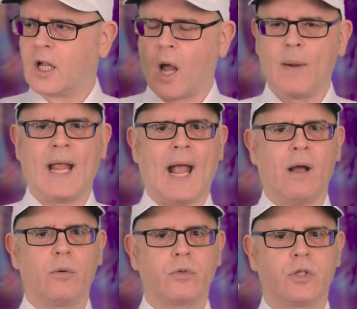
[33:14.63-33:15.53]
going
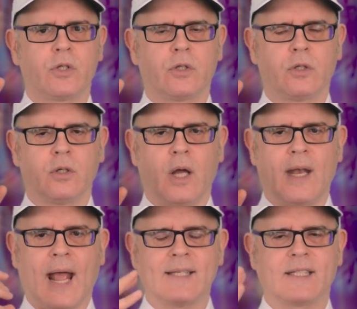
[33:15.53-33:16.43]
out
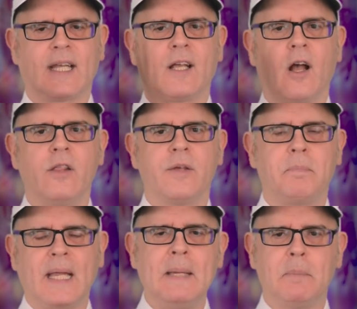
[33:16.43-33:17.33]
and asking other
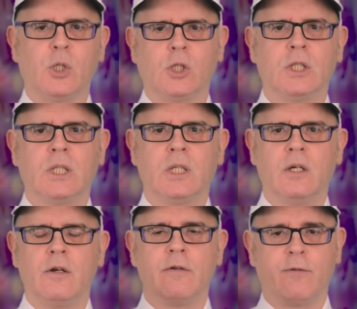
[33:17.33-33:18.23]
people
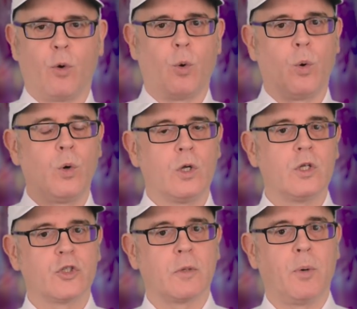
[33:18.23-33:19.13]
for
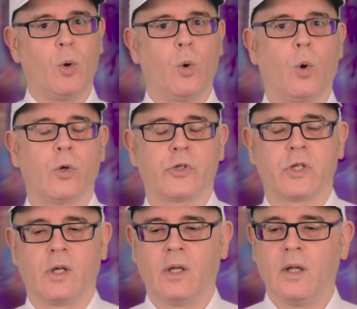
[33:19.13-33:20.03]
support,
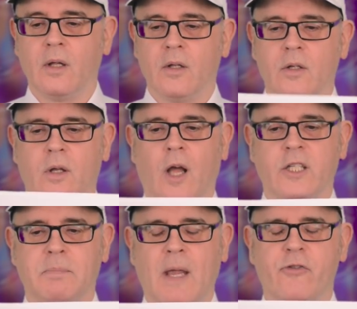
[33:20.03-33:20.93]

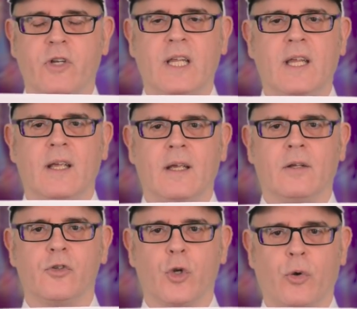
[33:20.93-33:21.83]
especially
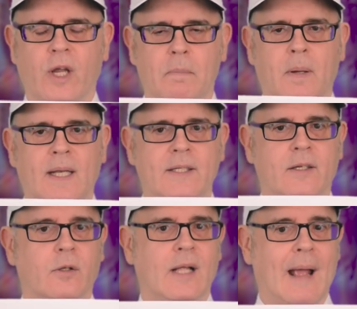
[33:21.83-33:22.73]
during a
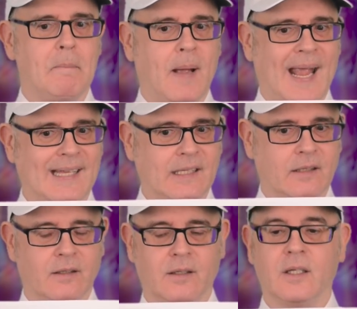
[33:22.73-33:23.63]
political
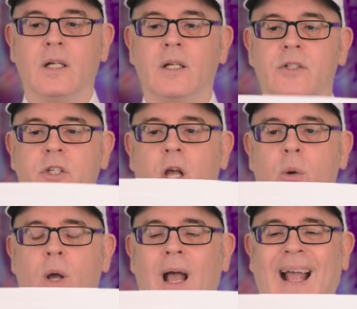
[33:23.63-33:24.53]
campaign.
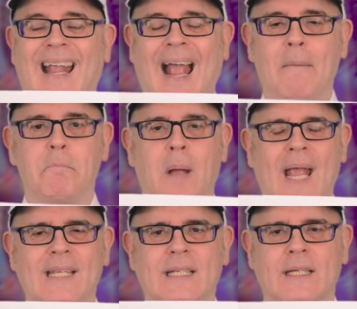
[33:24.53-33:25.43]
So, a
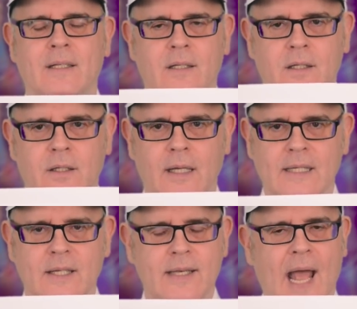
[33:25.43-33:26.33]
campaign
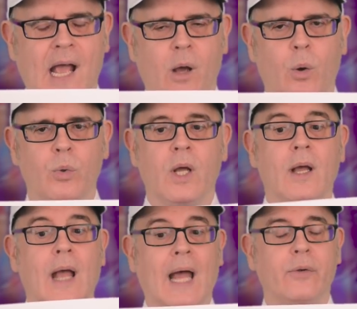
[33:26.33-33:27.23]
is a noun,
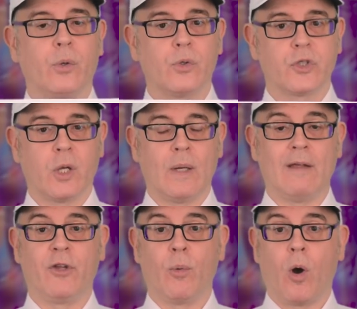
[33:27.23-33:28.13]
and also
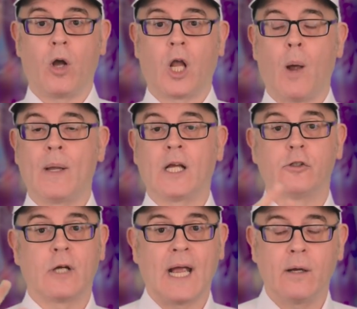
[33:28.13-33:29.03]
if you are going
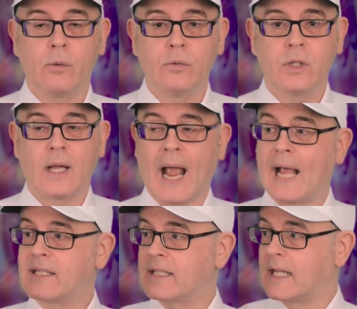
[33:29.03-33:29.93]
around
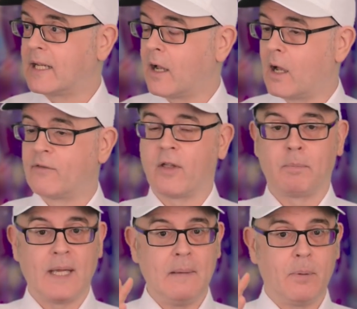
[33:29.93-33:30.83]
asking other
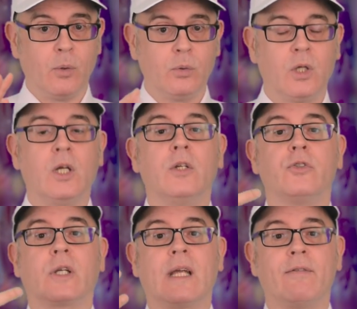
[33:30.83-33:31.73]
people
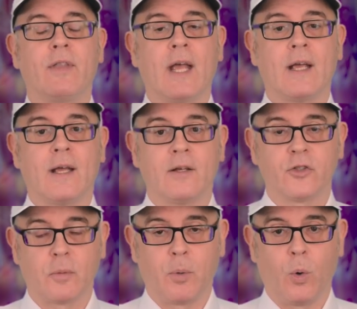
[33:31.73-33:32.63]
to give their
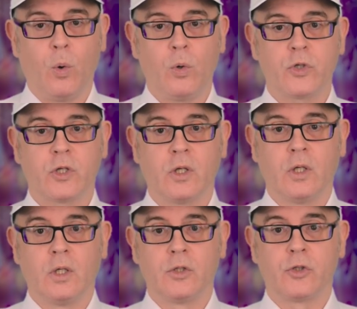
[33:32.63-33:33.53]
support
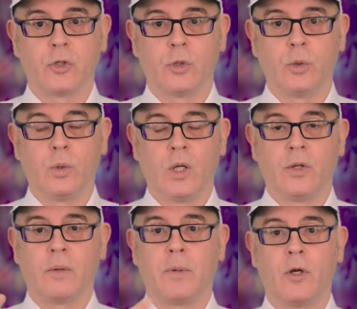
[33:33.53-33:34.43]
to
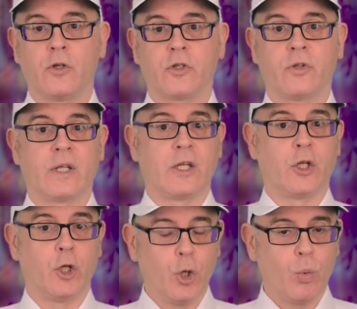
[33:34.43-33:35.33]
the person that
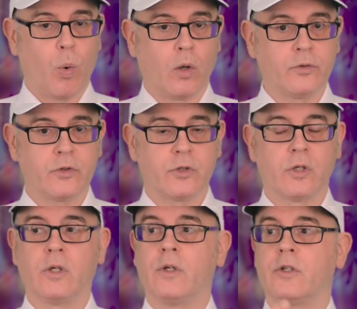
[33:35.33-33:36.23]
you want
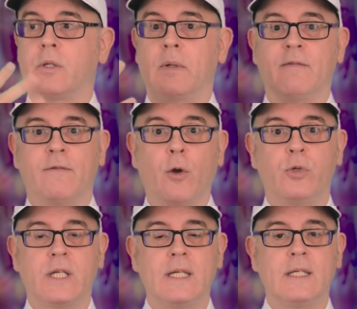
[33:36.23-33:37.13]
to be
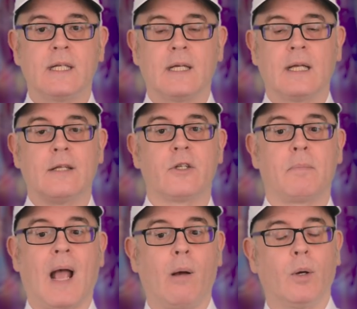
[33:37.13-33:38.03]
voted into
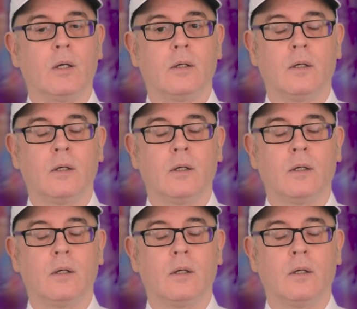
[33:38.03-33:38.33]
power,